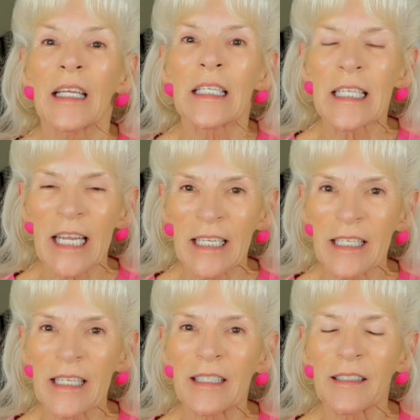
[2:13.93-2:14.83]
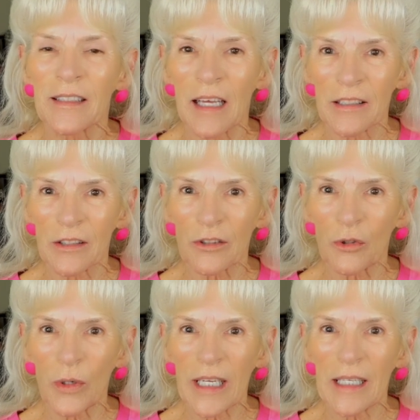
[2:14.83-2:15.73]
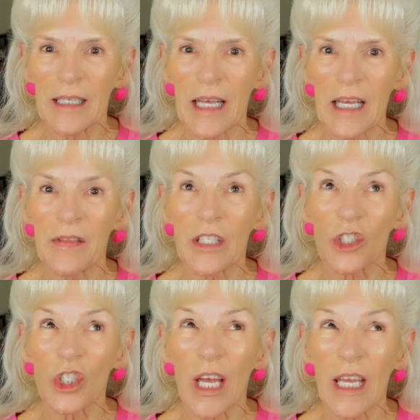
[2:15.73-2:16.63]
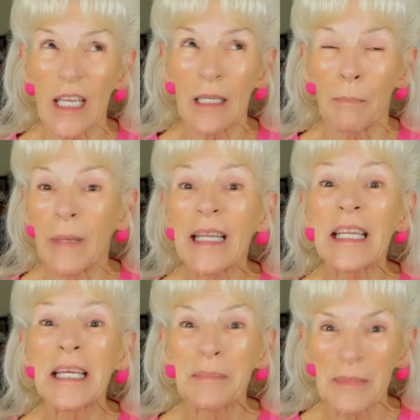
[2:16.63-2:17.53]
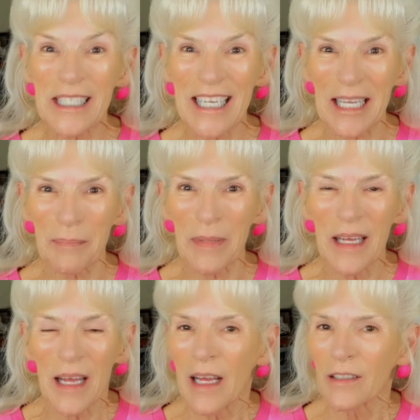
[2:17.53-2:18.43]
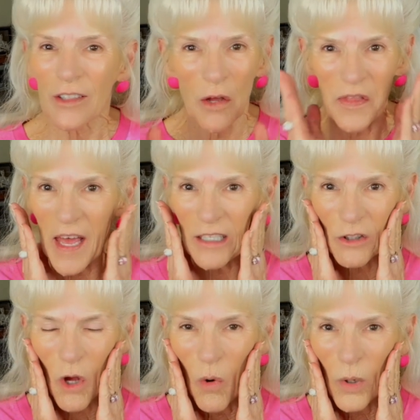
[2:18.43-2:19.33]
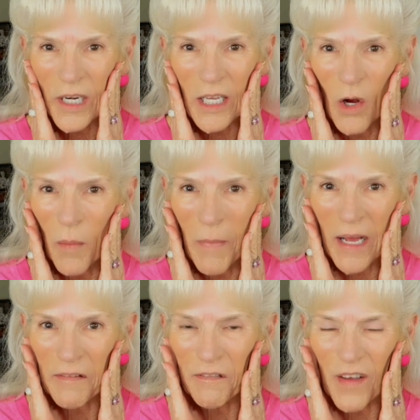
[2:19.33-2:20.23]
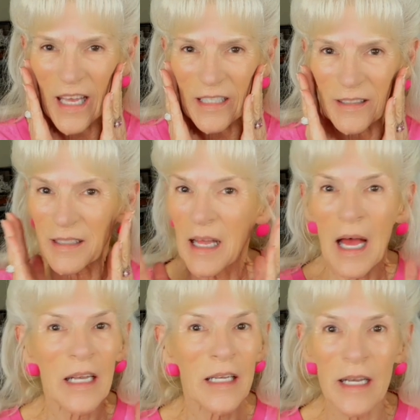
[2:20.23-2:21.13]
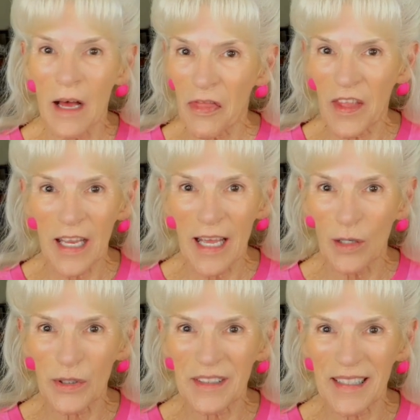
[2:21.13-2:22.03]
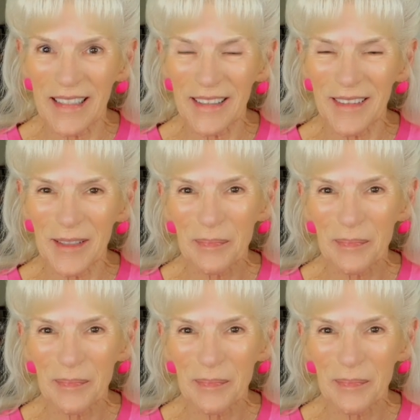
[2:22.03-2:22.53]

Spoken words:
tinted sunscreen in the shade medium deep. So that's already on my face. Nothing else is.